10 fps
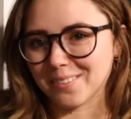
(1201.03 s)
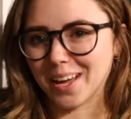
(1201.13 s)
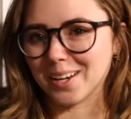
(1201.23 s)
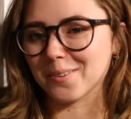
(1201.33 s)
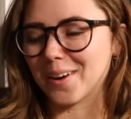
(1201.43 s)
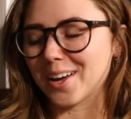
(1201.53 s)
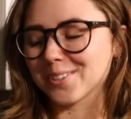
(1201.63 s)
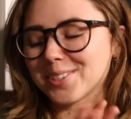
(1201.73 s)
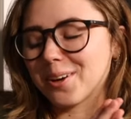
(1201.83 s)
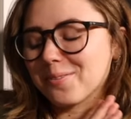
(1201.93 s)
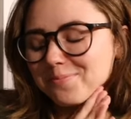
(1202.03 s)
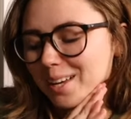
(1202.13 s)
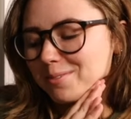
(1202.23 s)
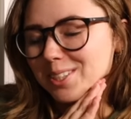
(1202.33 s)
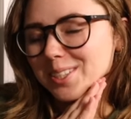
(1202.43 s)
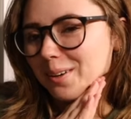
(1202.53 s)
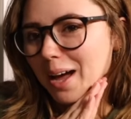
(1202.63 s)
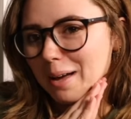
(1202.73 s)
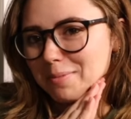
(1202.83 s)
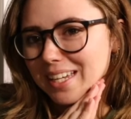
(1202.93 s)
I've had in a while. So I'm just so
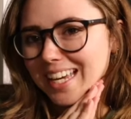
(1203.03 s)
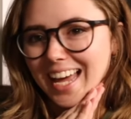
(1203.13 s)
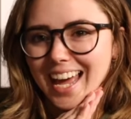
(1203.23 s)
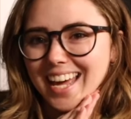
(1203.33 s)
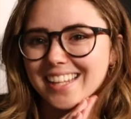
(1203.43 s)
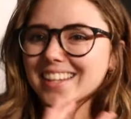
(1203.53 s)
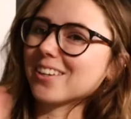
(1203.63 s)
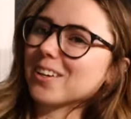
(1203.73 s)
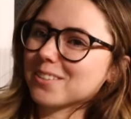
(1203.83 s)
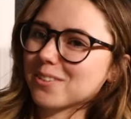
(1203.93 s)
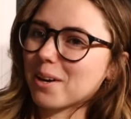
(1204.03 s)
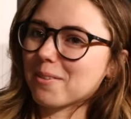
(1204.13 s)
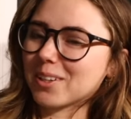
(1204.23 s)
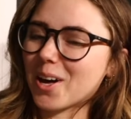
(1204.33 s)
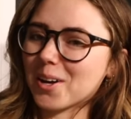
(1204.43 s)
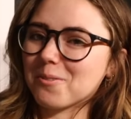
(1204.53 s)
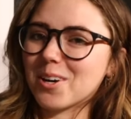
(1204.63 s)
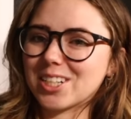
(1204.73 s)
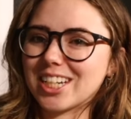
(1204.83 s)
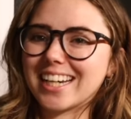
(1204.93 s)
happy. And thank you guys for coming along and
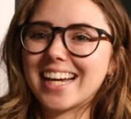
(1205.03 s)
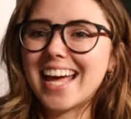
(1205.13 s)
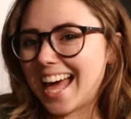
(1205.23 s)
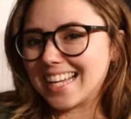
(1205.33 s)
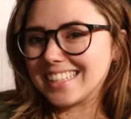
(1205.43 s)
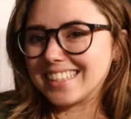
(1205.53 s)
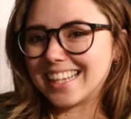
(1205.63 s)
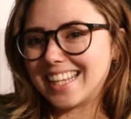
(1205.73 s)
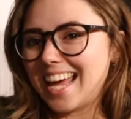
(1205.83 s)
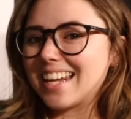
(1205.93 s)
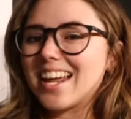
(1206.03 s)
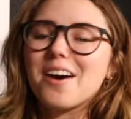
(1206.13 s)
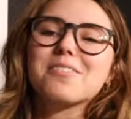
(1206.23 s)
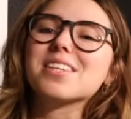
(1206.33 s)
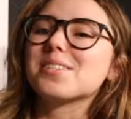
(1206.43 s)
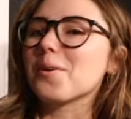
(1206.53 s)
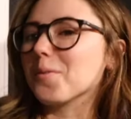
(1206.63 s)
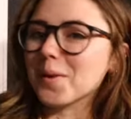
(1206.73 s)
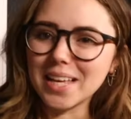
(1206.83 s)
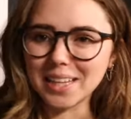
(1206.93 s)
watching. That is the end of this
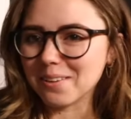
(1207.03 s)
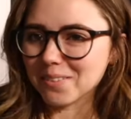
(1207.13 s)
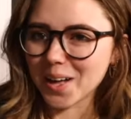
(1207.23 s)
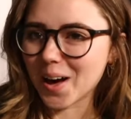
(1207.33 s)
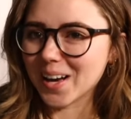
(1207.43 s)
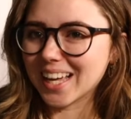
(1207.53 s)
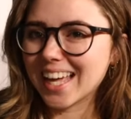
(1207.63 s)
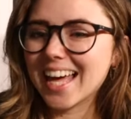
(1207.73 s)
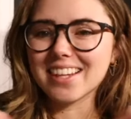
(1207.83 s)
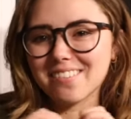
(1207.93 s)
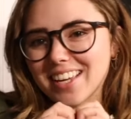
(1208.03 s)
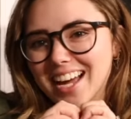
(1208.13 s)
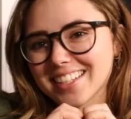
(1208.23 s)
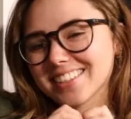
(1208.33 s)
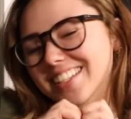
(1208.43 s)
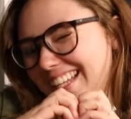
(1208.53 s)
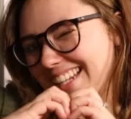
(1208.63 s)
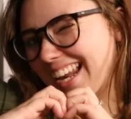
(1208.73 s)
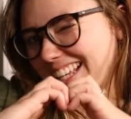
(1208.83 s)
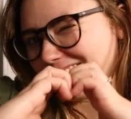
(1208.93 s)
weekly vlog. Love you guys. See you
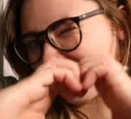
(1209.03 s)
in the next